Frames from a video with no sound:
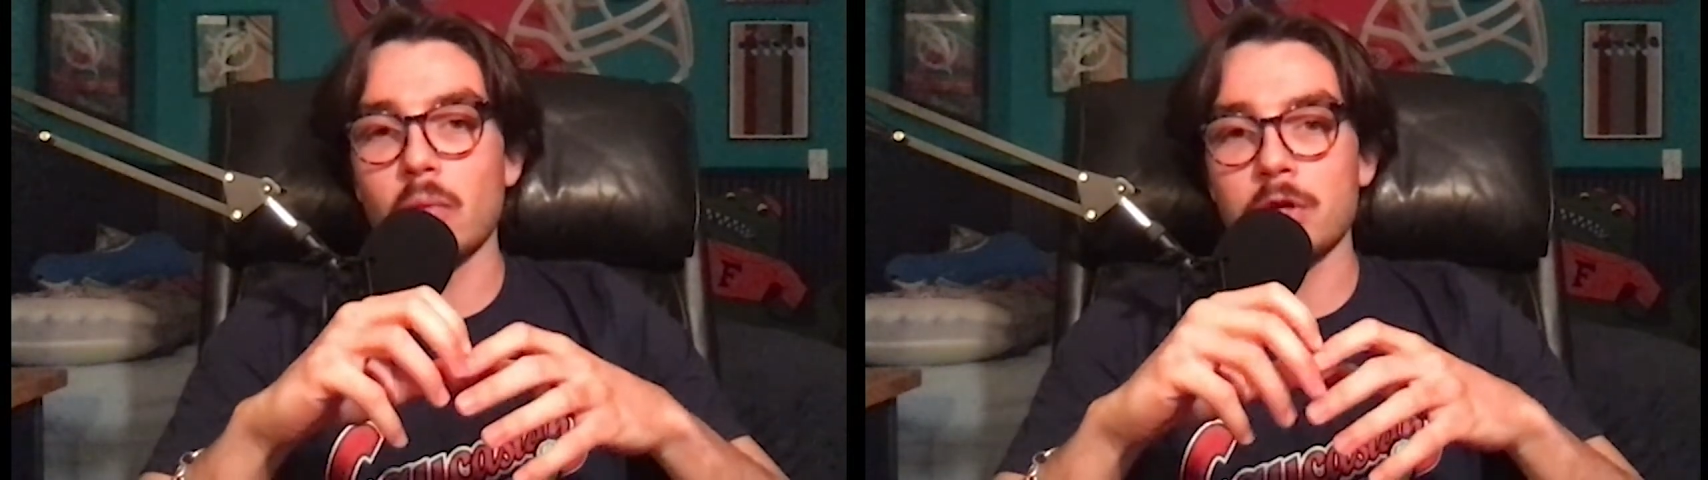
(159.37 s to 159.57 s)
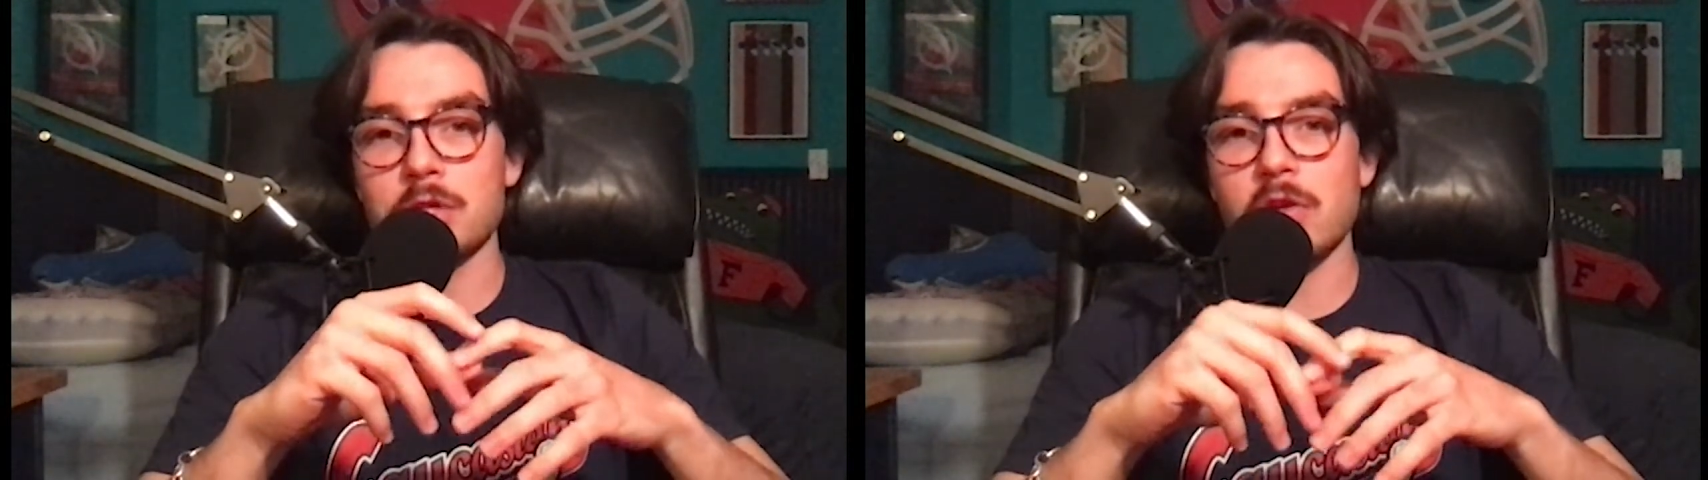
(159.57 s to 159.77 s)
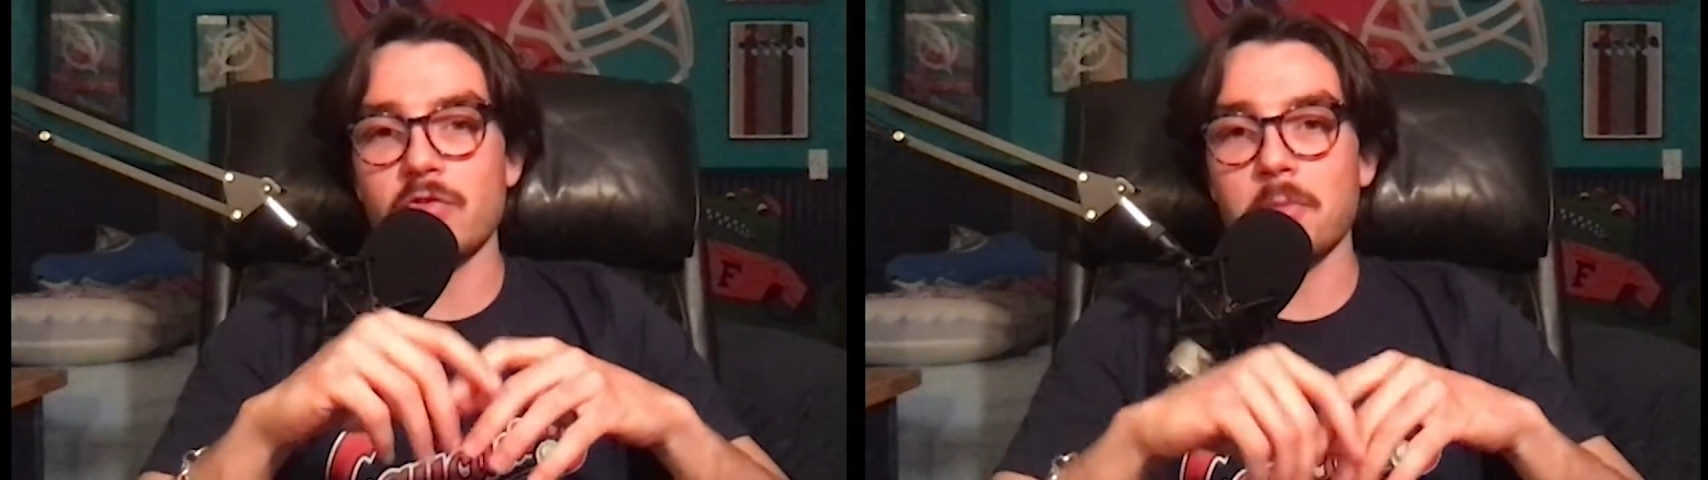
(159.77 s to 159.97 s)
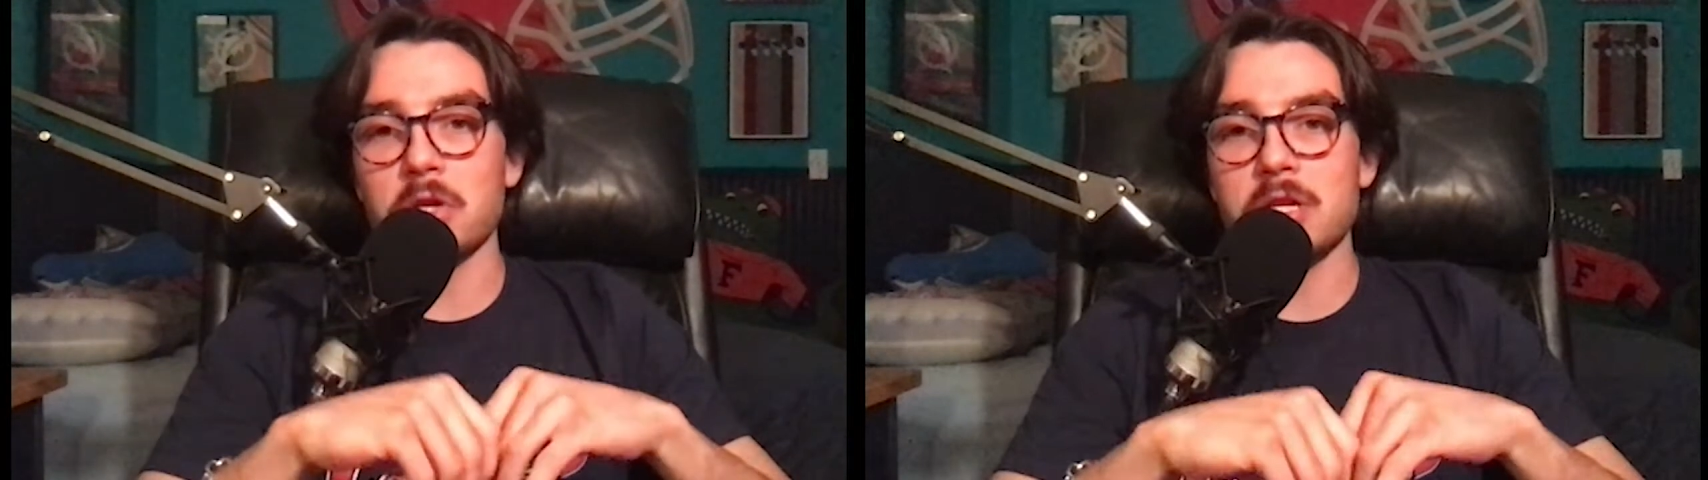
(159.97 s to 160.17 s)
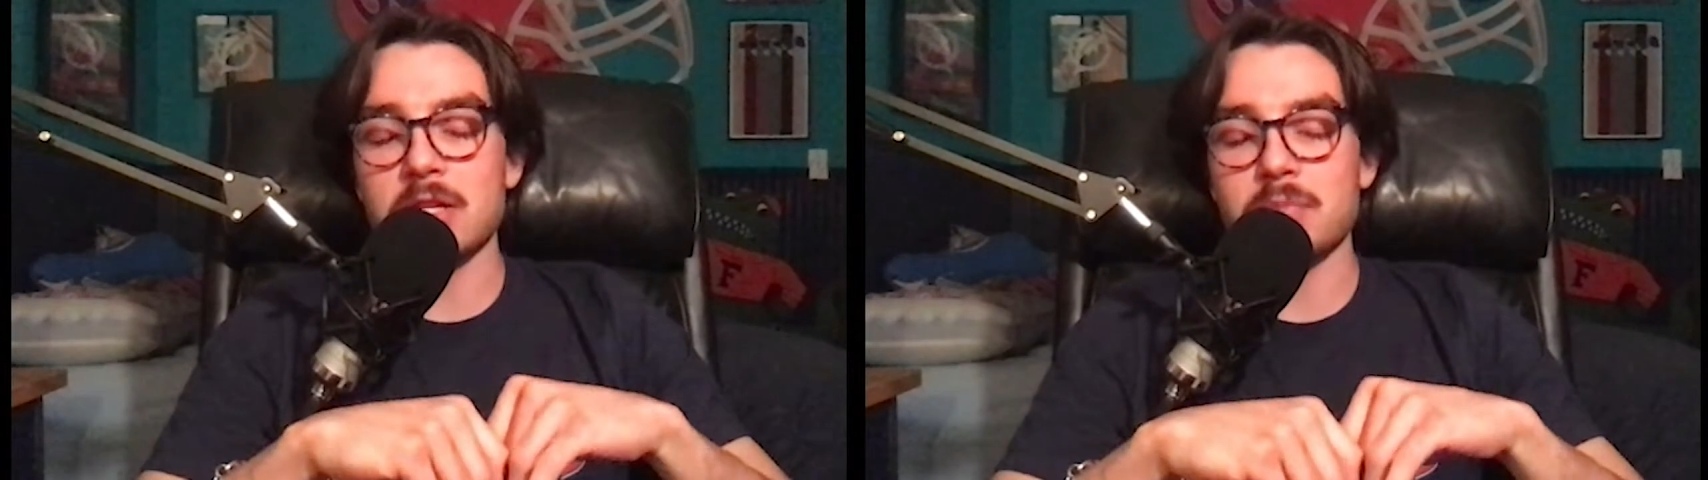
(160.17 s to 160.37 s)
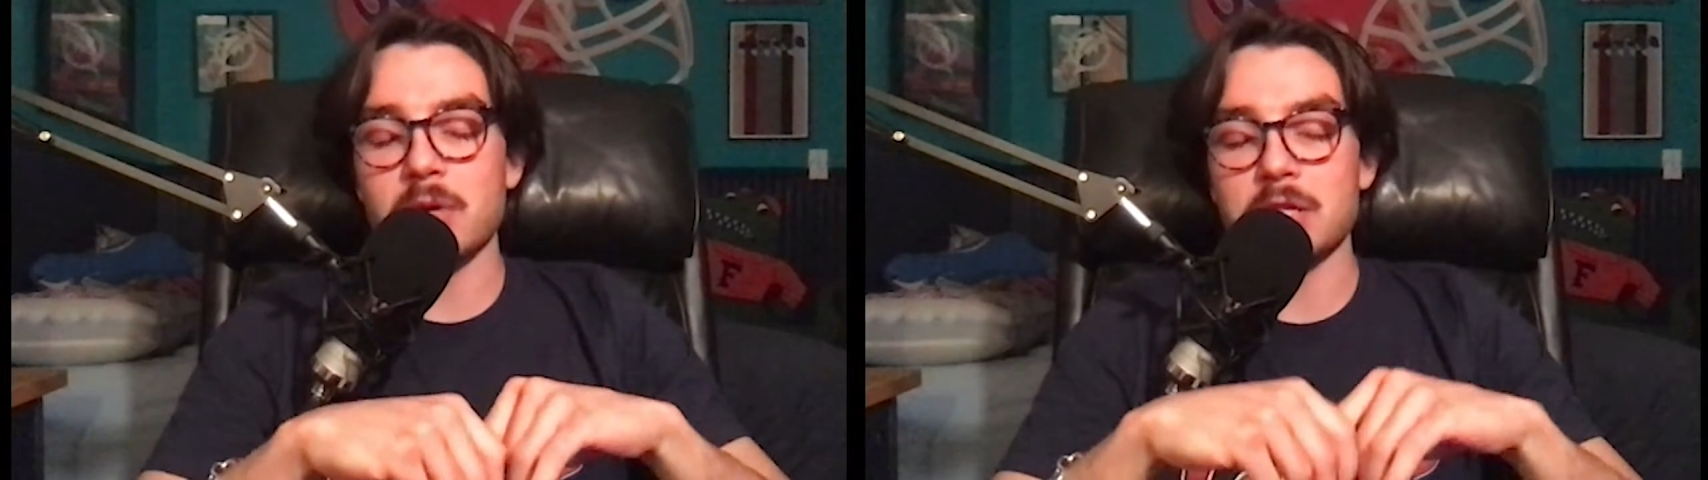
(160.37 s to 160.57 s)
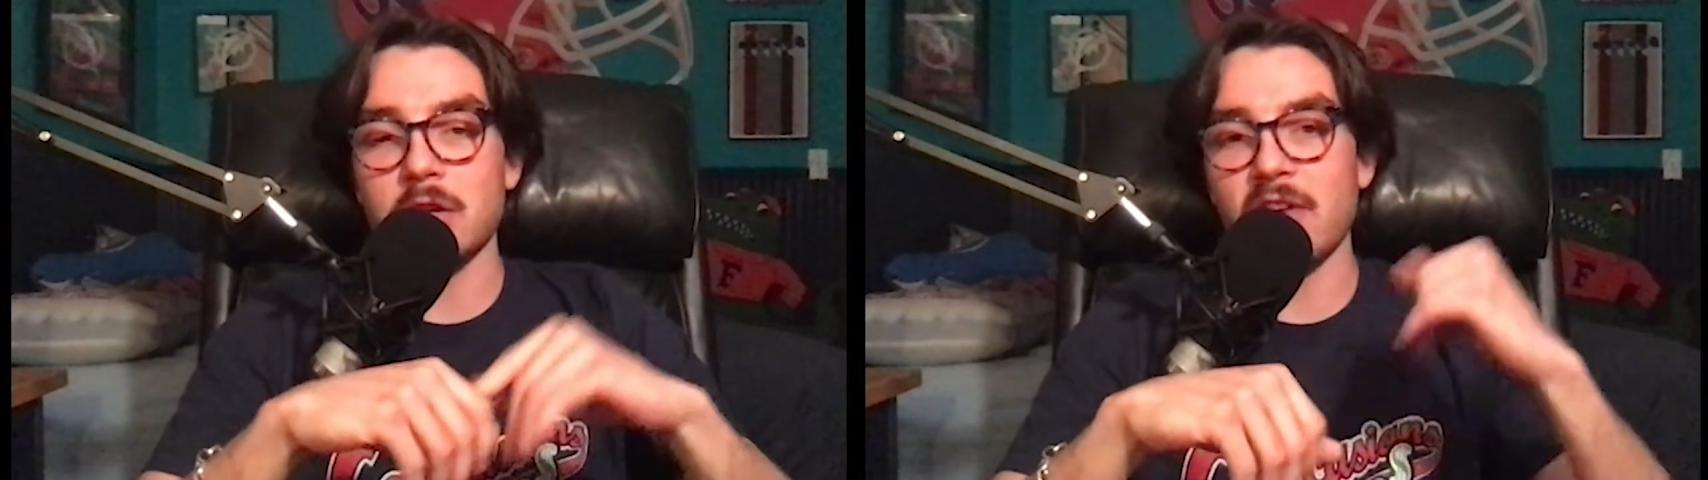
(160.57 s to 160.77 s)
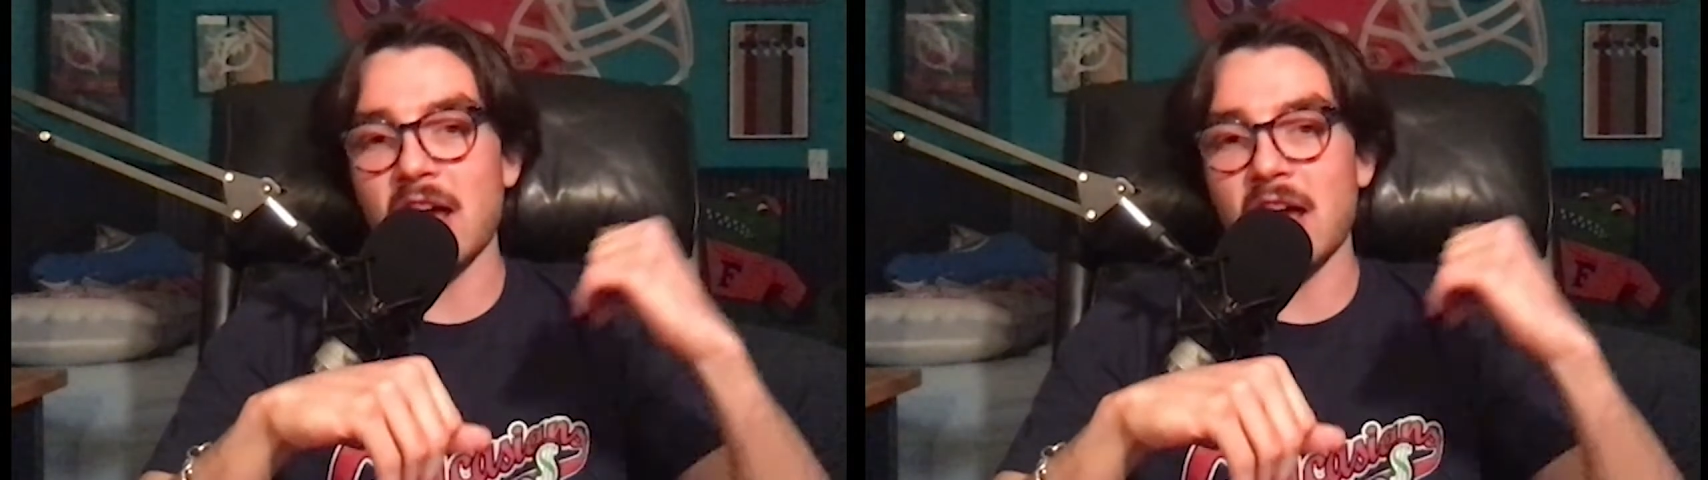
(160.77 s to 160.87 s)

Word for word: was confirmed to test positive